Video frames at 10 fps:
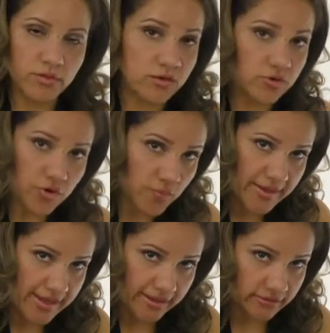No
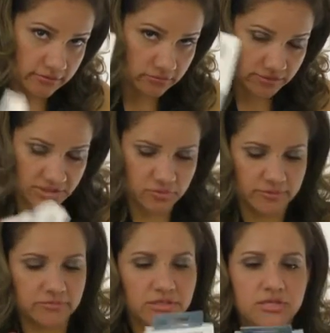bag with this one.
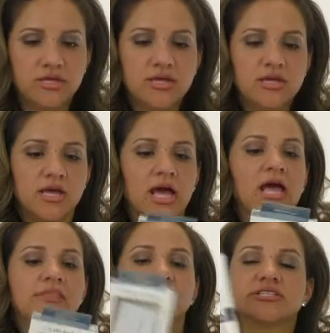
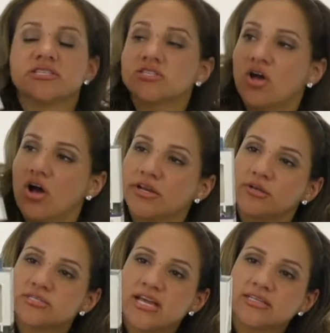This is
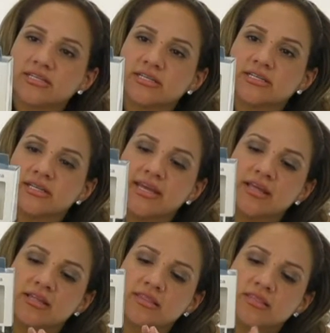Audio-Technica,
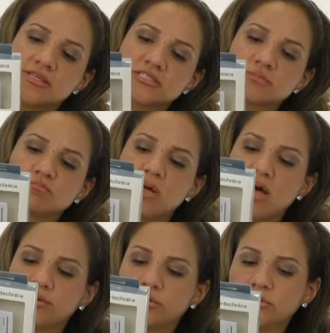and this
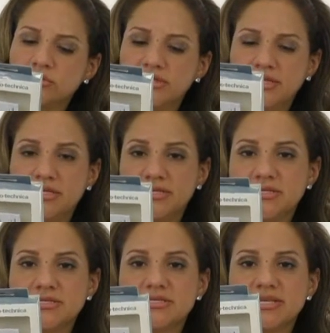model
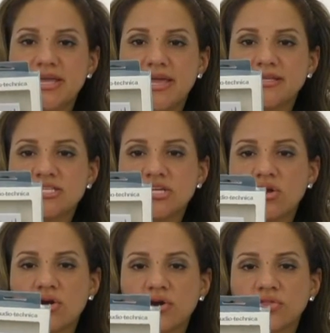is
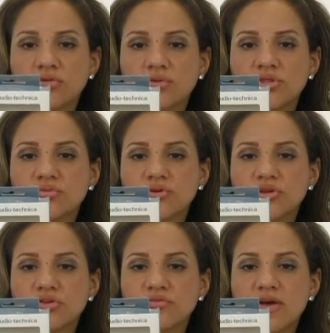ATR
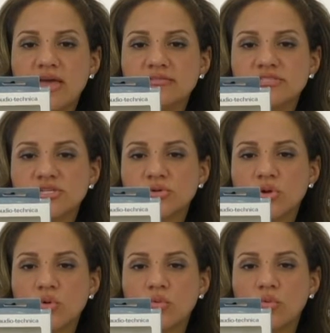
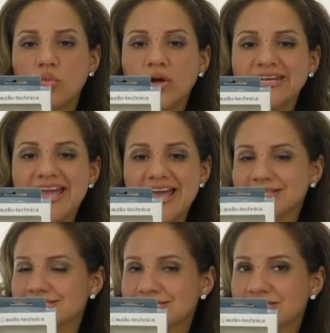
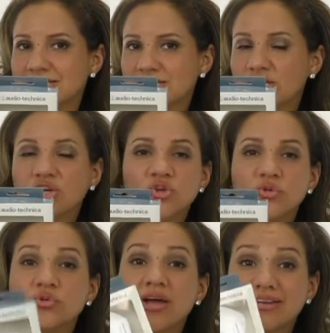33501S. You
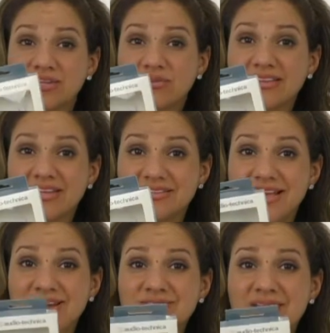do not need to write that
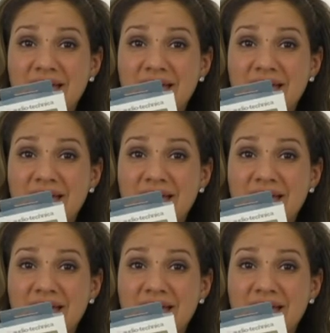down.